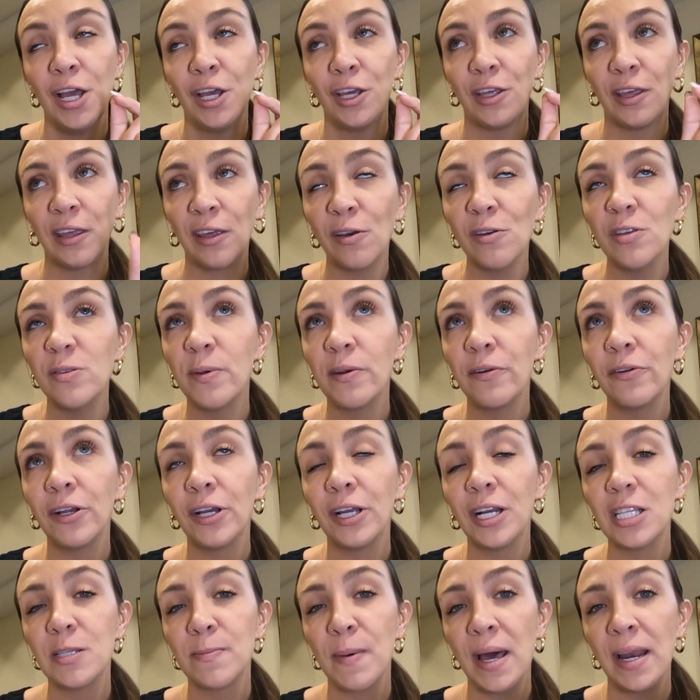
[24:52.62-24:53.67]
used to be really good
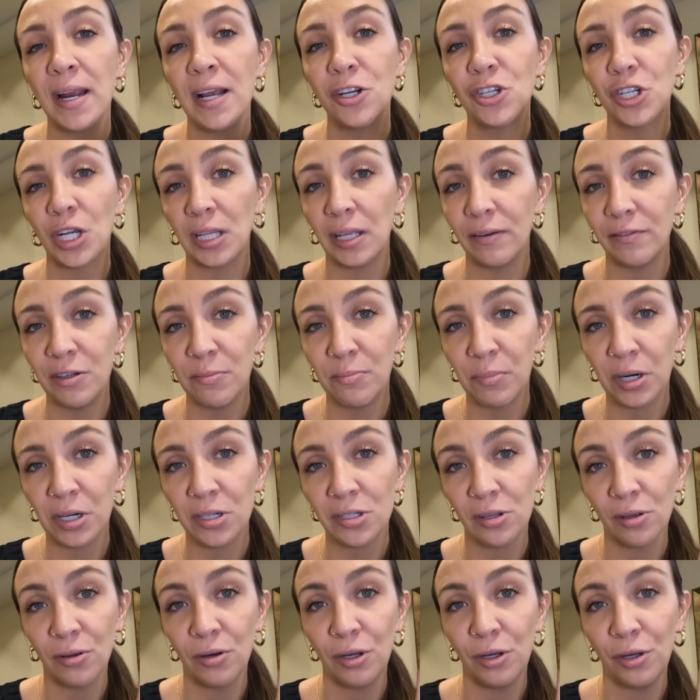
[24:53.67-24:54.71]
at Spanish. I lived in
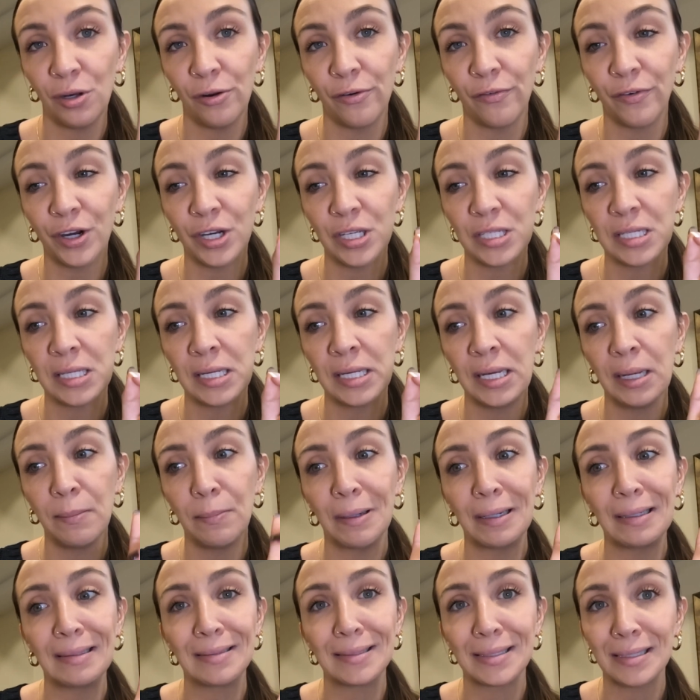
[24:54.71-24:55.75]
Barcelona University,
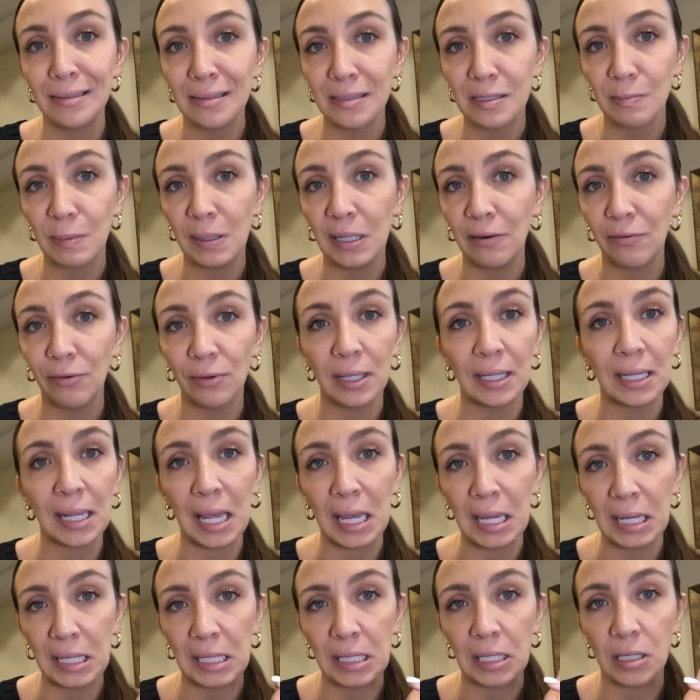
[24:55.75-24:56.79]
but didn't speak for like
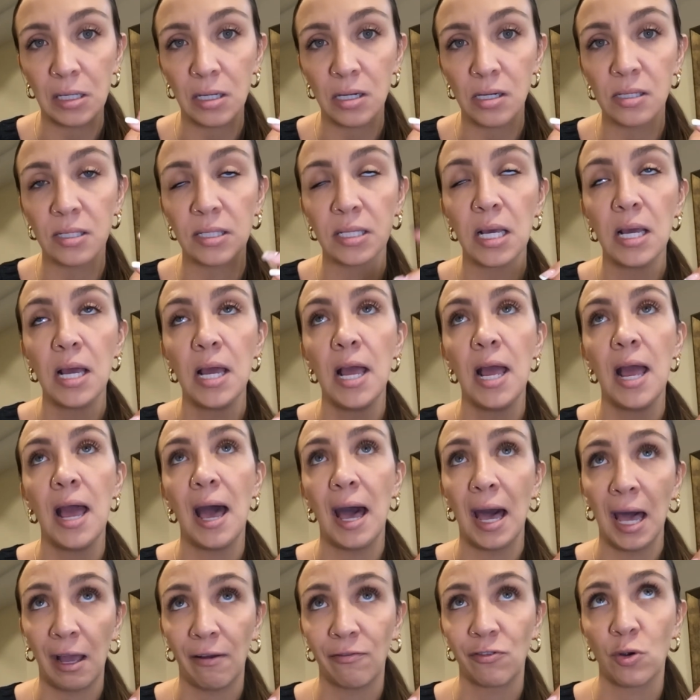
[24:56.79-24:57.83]
8 years.
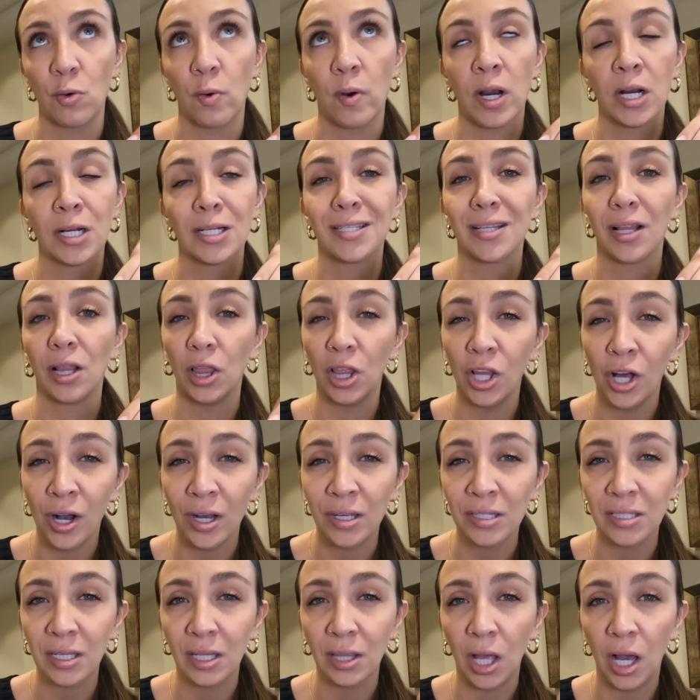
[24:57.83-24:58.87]
Afterwards,
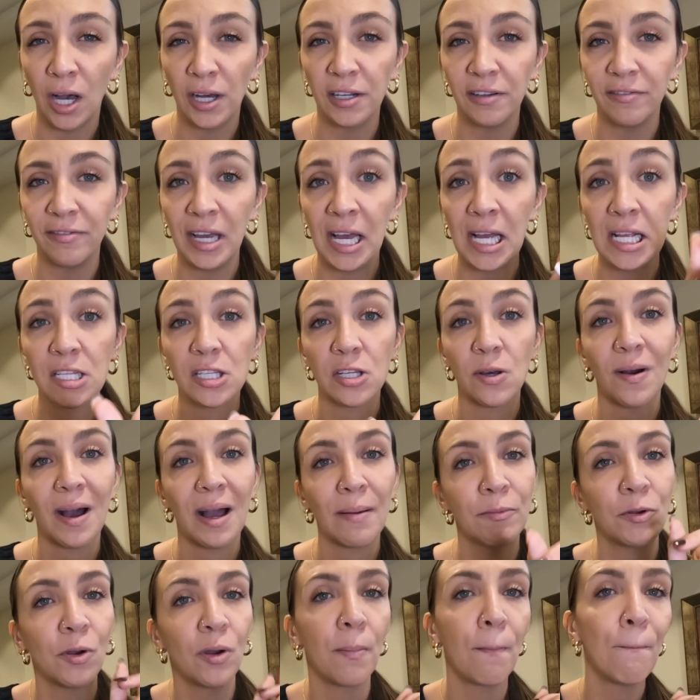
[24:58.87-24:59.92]
lost a lot of it. So I'm
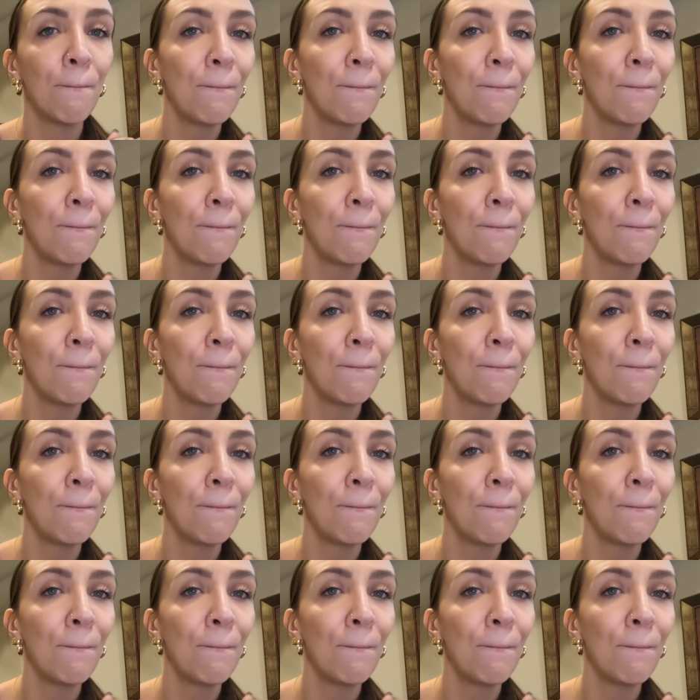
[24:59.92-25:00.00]
going